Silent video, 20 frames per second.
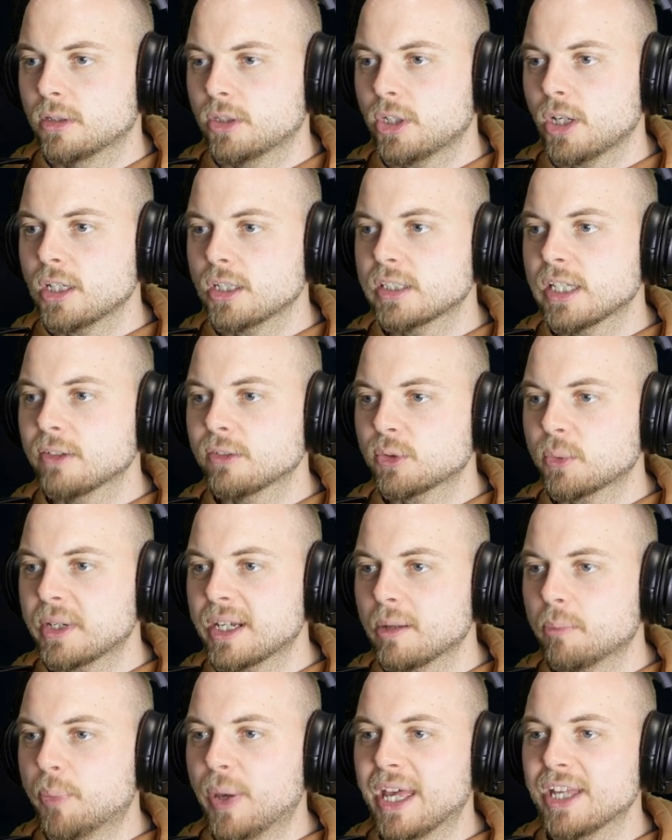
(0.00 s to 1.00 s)
Show yourself so we
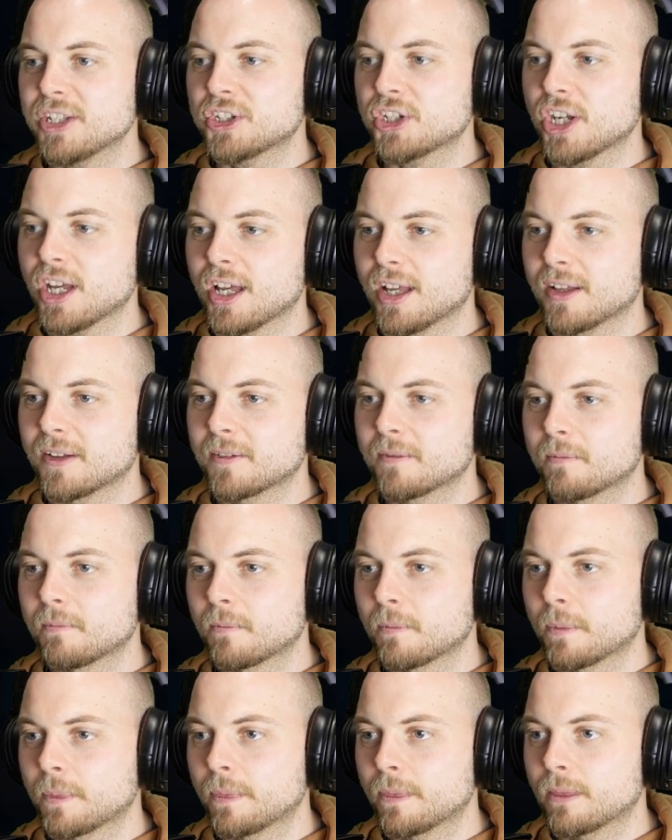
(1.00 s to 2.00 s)
get a picture.
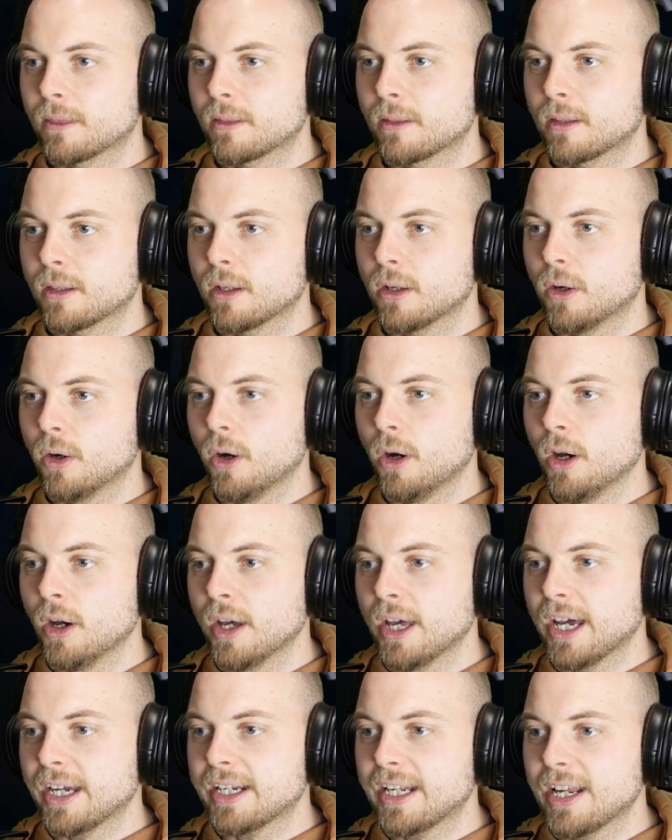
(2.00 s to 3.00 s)
Oh,
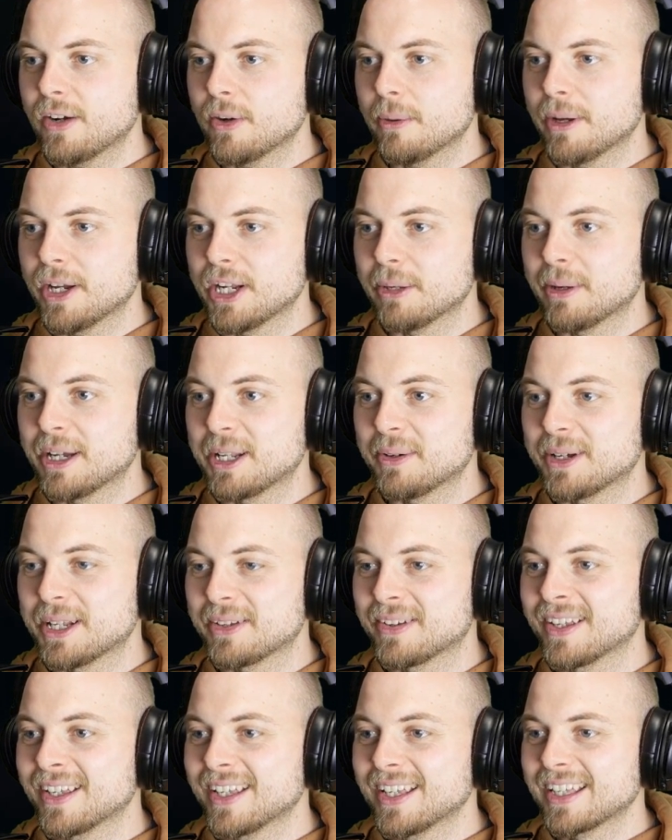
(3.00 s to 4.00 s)
I can hear him. I
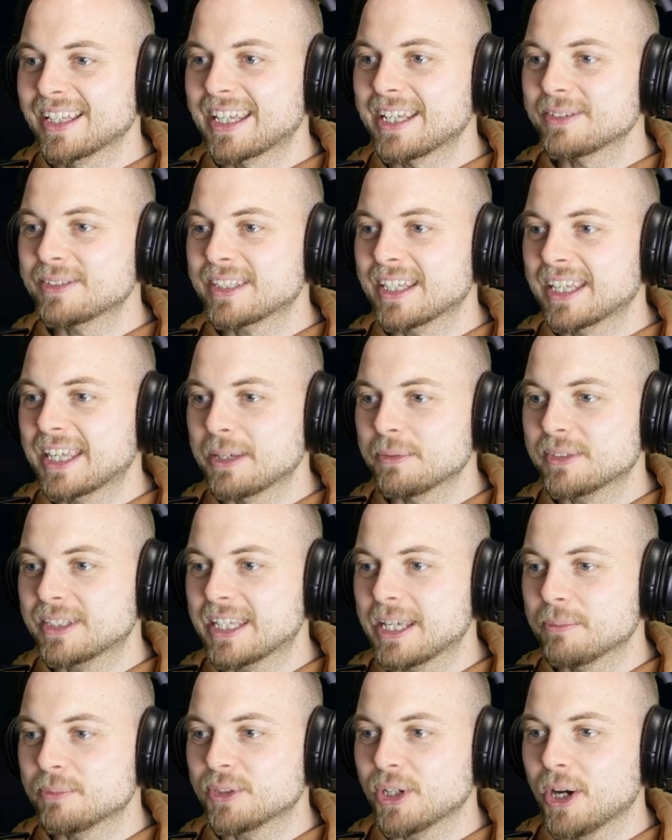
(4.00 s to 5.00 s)
hit him.
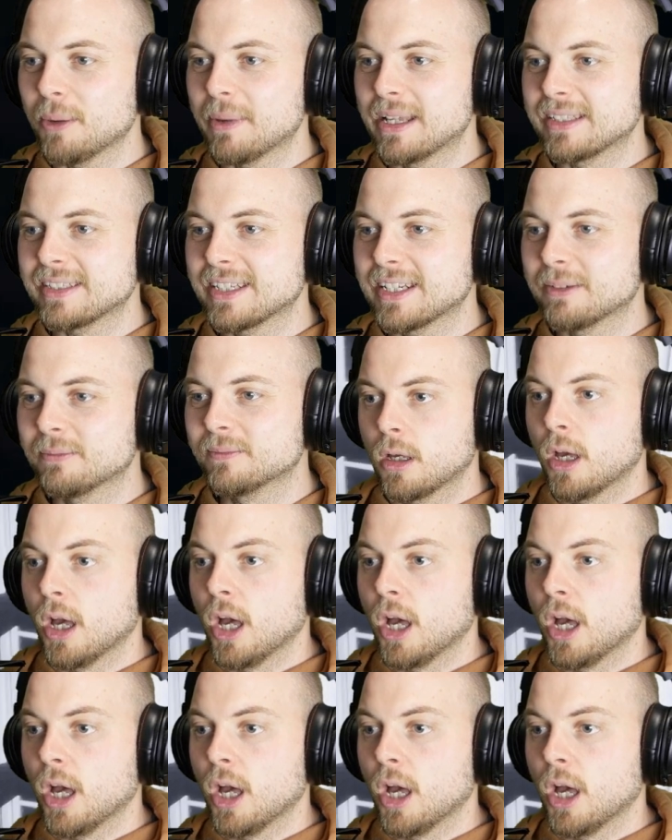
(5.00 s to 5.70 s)
Keep tormenting him.